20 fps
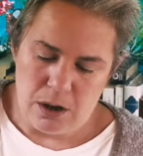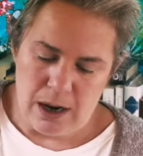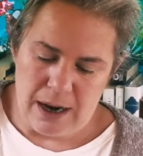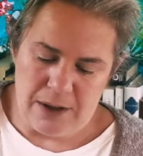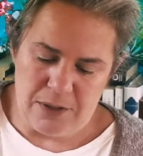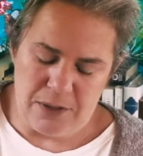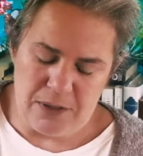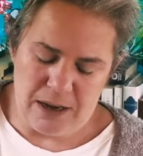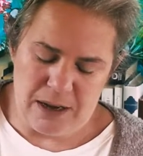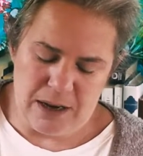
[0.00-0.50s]

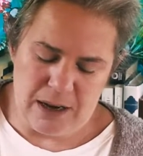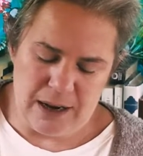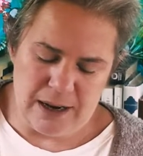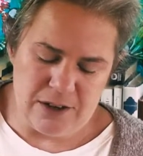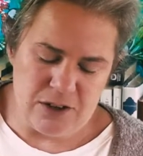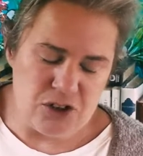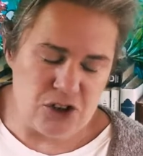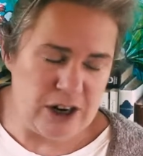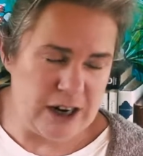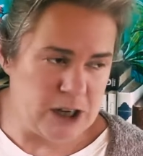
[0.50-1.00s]
I think I
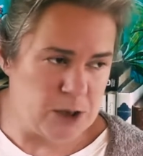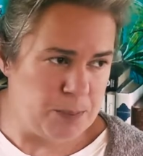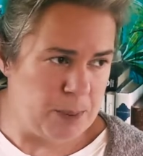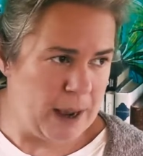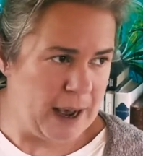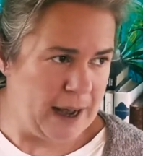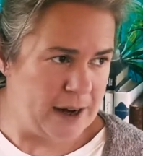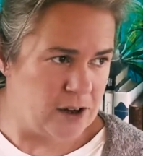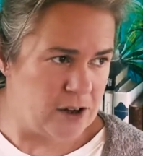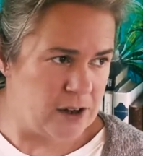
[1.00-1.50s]
checked
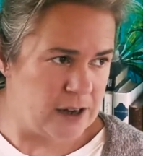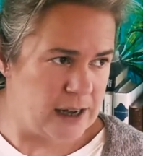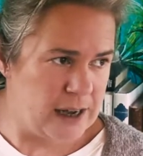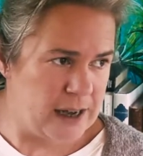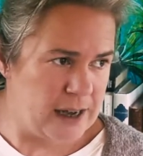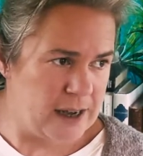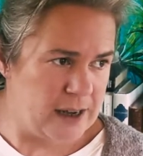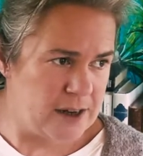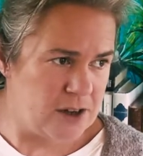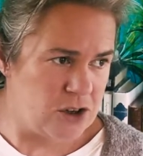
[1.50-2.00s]
pattern
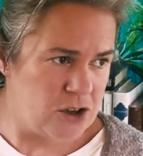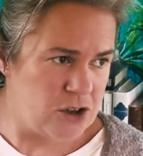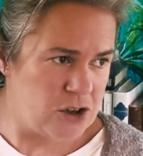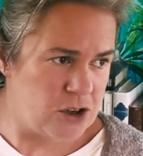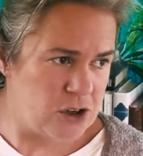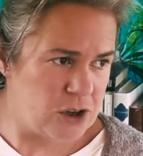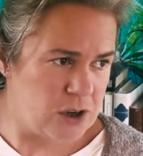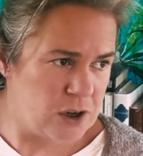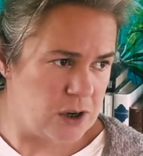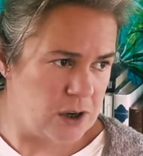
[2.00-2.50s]

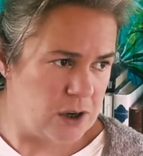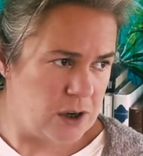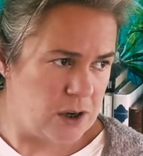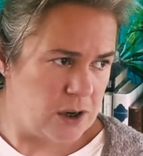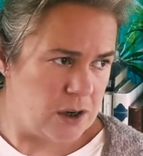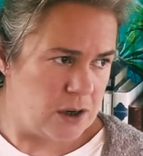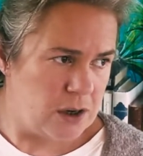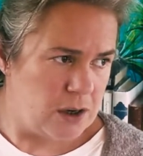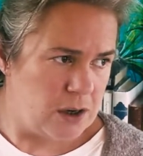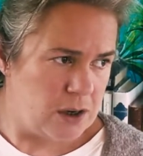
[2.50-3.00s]
gauge
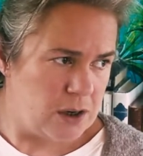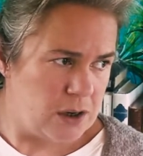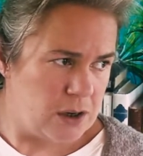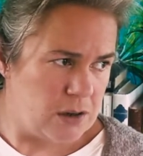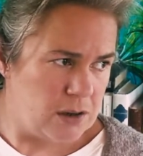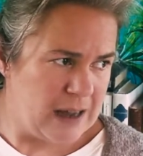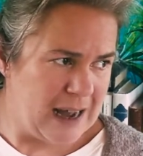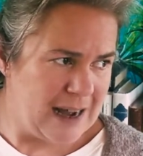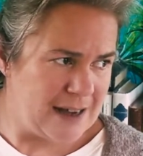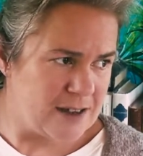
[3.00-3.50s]

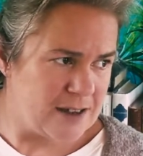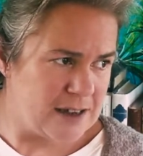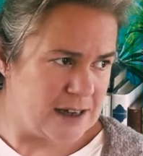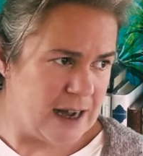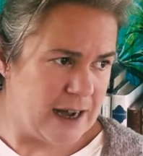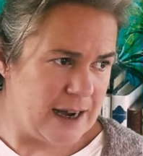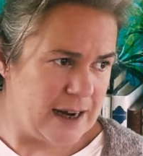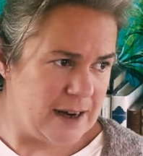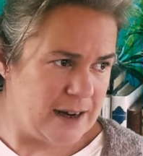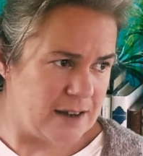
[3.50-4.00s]
last
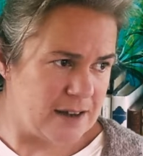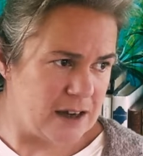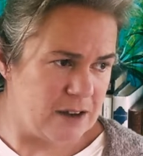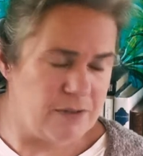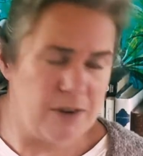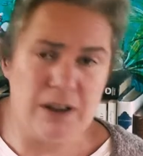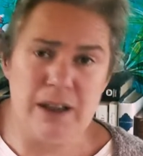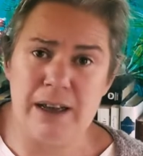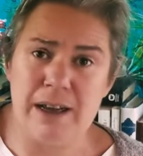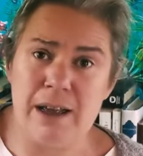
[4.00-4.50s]
night because I
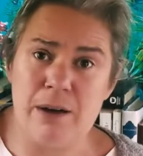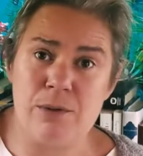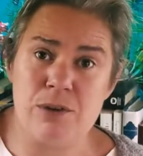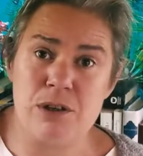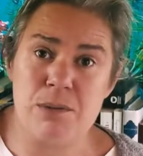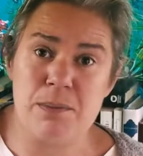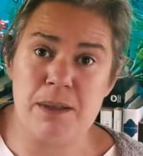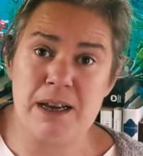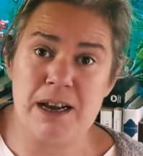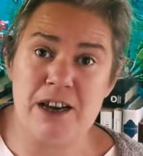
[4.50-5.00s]
felt like that was
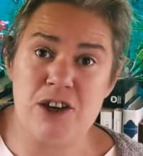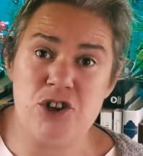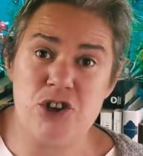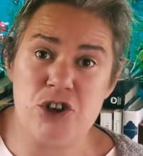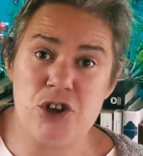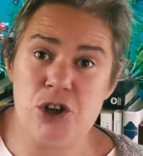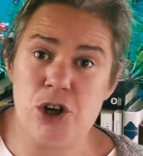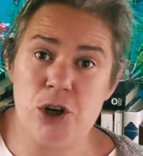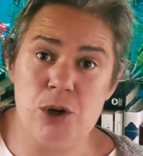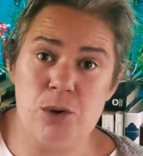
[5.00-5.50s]
something I
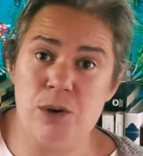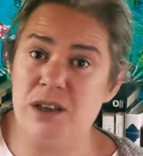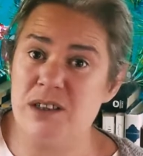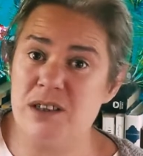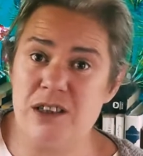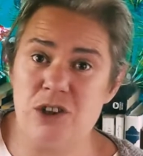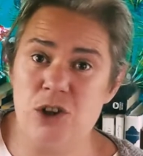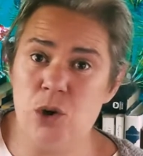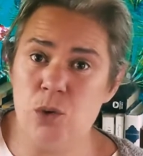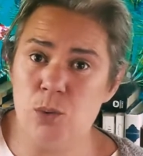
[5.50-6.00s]
should know, because
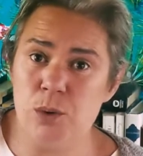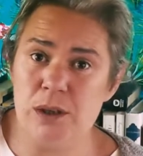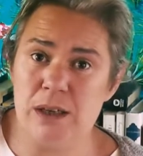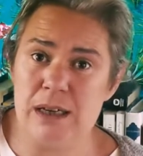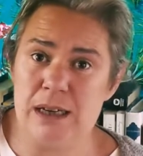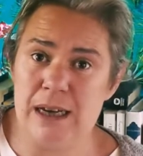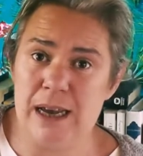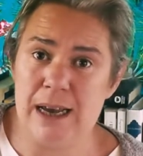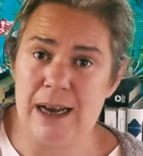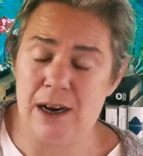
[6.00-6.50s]
I don't
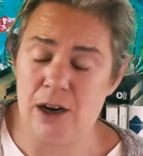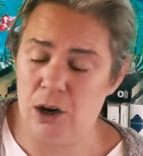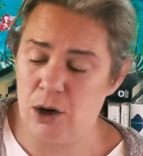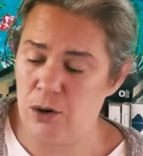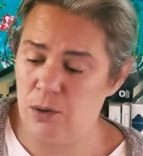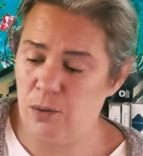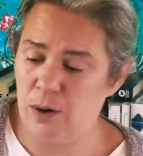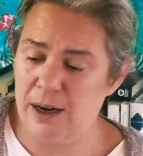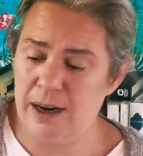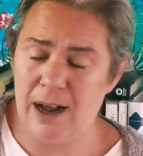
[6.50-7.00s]
really care,
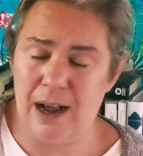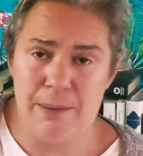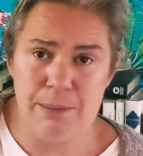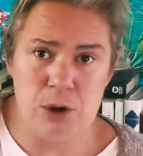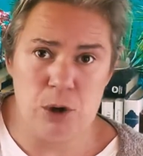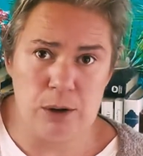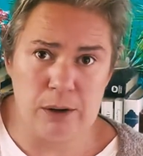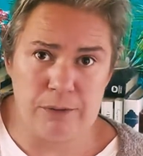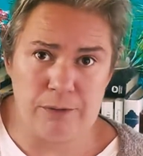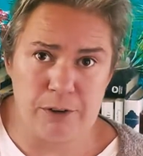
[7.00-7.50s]
right? I'm
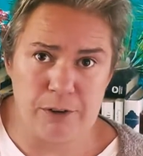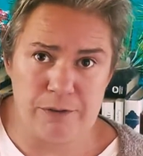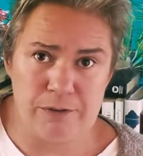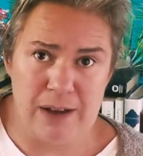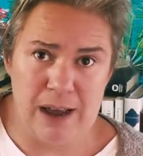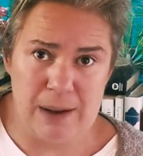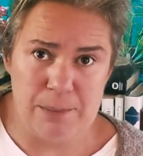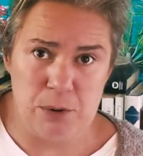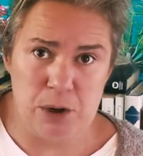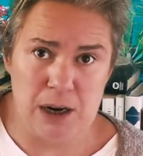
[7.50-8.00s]
going for
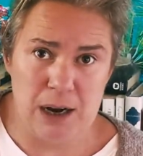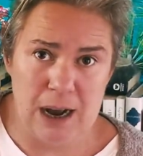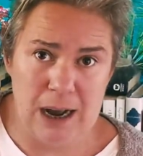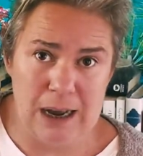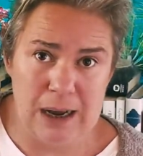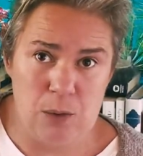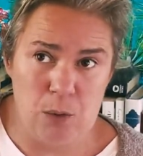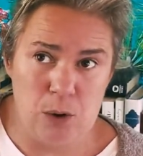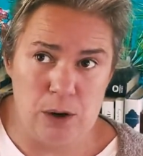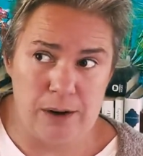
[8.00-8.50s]
fabric.
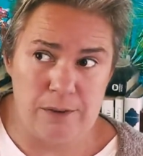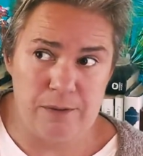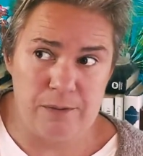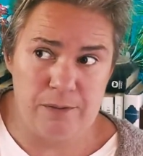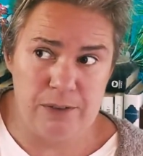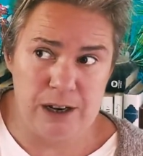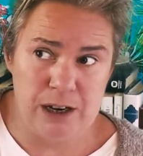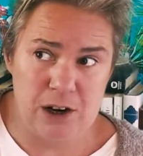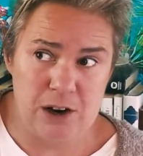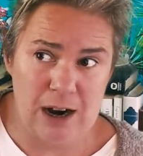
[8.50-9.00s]
I want to
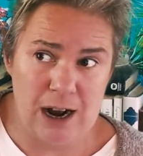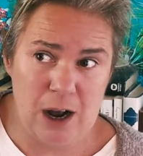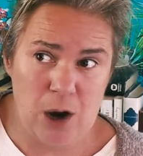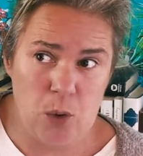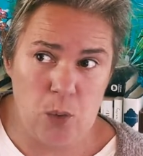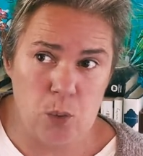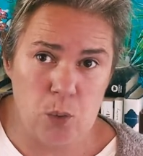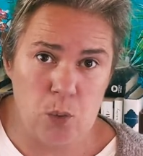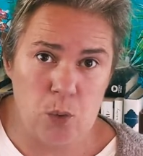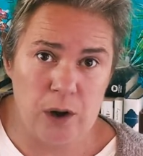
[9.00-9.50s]
figure
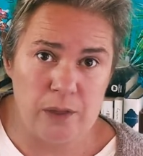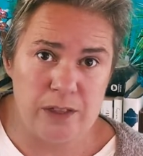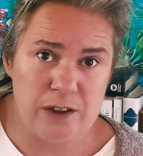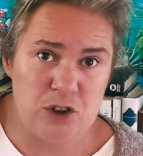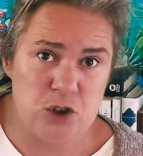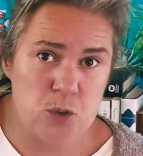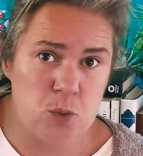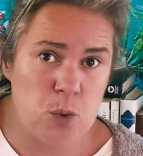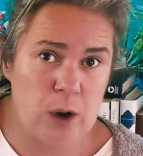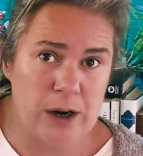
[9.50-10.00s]
out what the
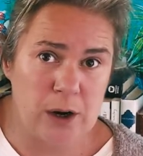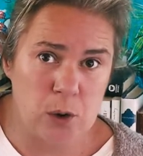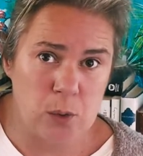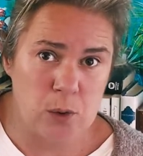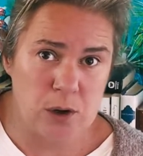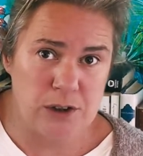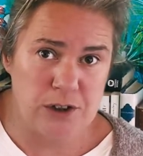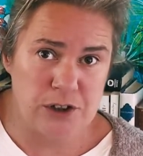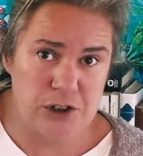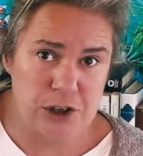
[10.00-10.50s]
sweater
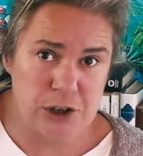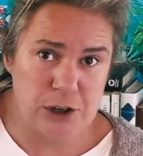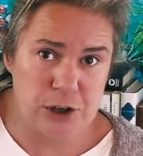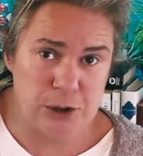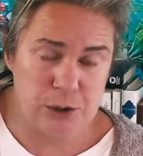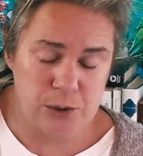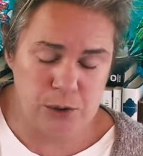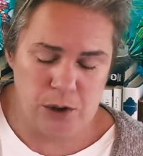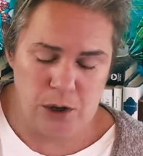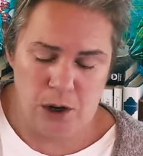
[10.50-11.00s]
wants to
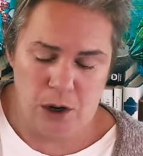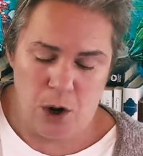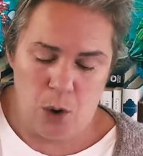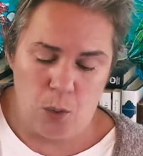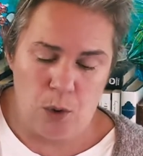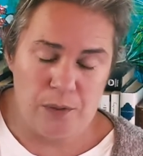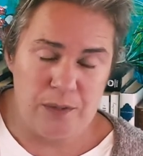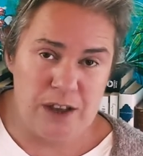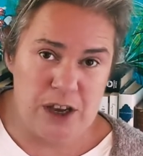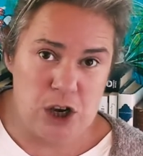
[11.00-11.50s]
do,
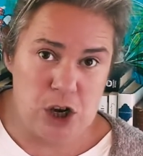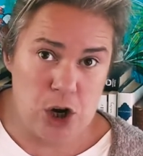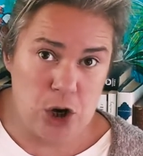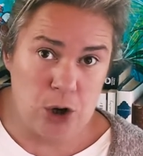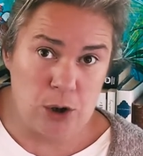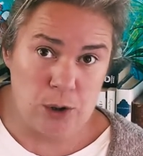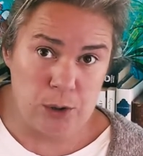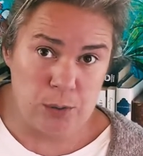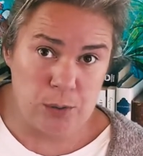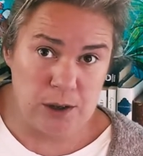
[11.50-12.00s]
what the
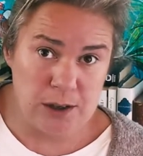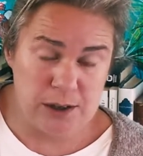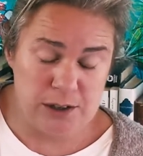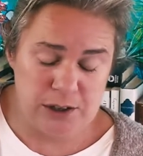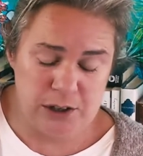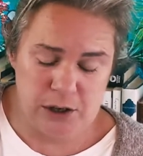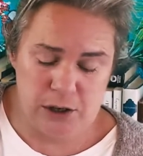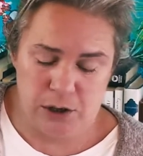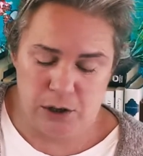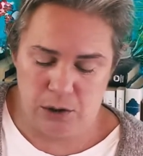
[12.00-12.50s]
yarn wants
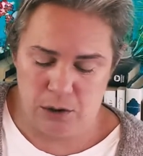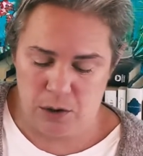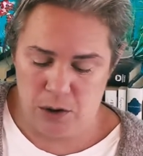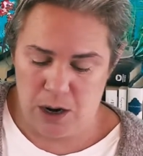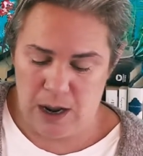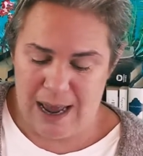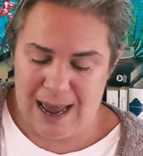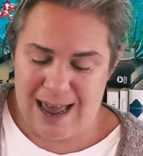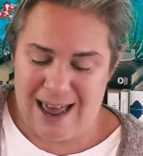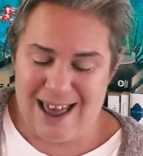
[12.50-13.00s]
to do,
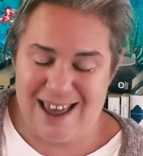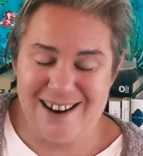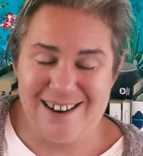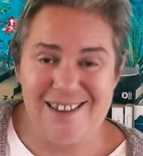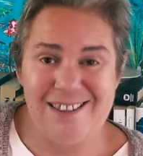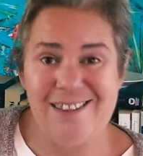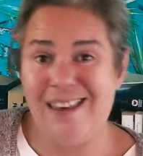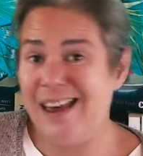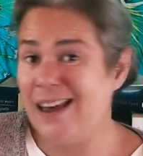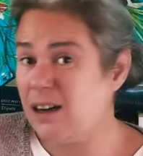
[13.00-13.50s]

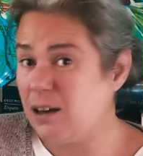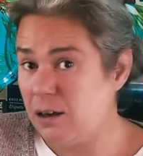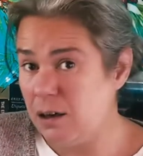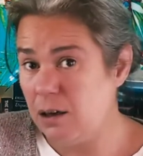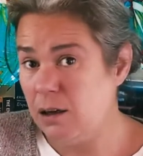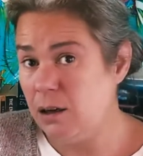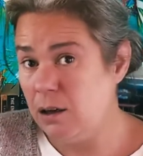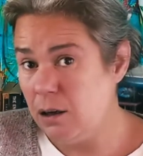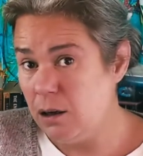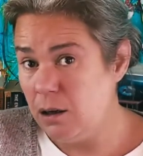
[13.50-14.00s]
and
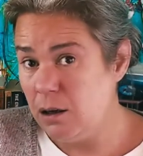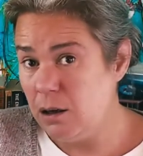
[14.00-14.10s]
then